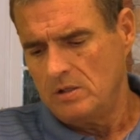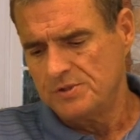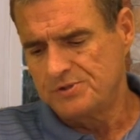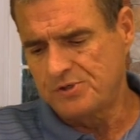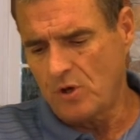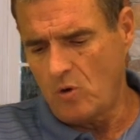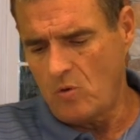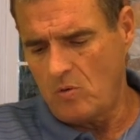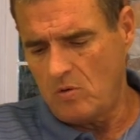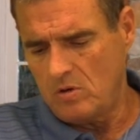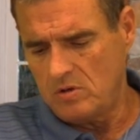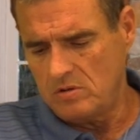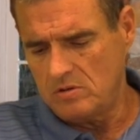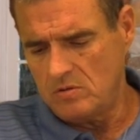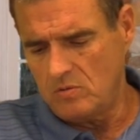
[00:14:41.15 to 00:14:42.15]

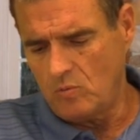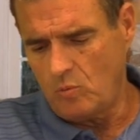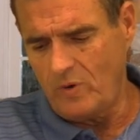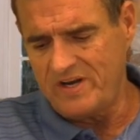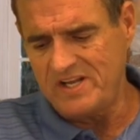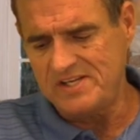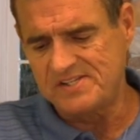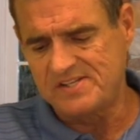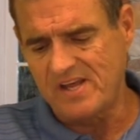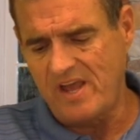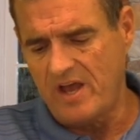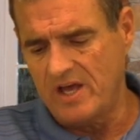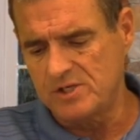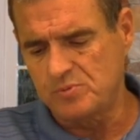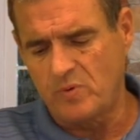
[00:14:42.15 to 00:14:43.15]
So when he
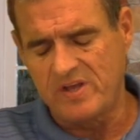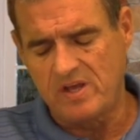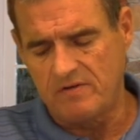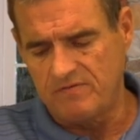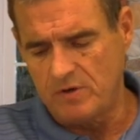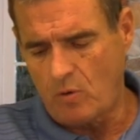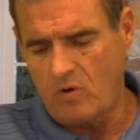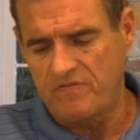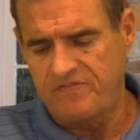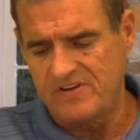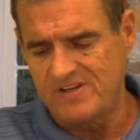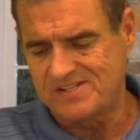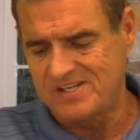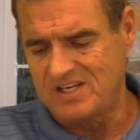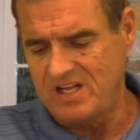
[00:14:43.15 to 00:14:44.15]
says we give no
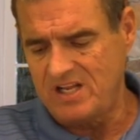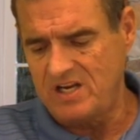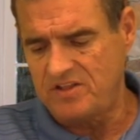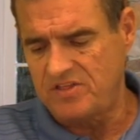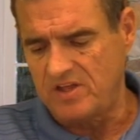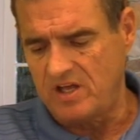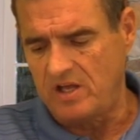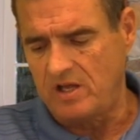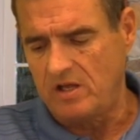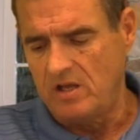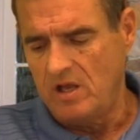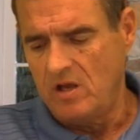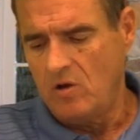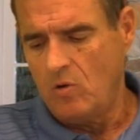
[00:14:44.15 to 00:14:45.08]
offense in anything,